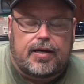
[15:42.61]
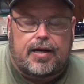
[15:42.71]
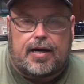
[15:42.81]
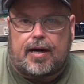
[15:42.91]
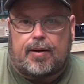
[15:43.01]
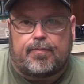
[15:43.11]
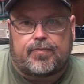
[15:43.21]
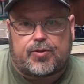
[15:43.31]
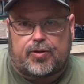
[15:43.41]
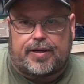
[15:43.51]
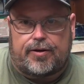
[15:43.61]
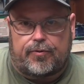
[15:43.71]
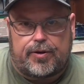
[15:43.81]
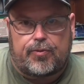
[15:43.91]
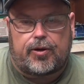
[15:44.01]
So I had to
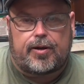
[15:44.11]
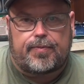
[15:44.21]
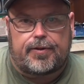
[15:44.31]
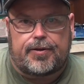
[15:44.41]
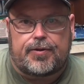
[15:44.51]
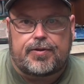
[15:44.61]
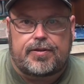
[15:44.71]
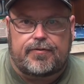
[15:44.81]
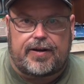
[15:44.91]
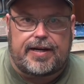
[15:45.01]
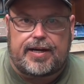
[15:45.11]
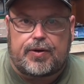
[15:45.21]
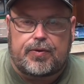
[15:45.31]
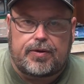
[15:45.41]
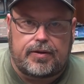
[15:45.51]
rework up the load to find
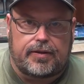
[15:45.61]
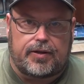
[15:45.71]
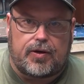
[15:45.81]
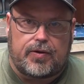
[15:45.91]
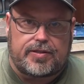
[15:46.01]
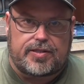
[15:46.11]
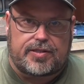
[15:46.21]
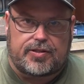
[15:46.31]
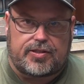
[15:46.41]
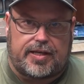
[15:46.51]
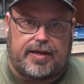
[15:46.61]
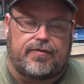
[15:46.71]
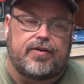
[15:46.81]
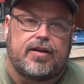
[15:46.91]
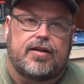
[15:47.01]
out, is it still
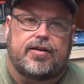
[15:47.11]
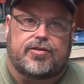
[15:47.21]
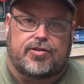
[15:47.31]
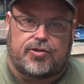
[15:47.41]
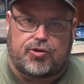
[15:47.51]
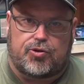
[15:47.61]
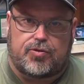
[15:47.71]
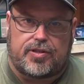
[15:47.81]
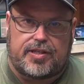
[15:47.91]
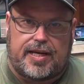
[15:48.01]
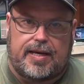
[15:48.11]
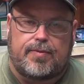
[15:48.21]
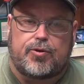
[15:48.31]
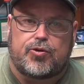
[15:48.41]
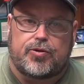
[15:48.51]
safe? Does it still shoot the same
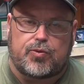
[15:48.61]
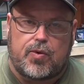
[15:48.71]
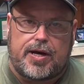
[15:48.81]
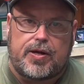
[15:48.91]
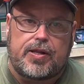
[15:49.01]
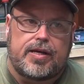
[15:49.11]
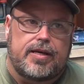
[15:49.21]
or shoot as well?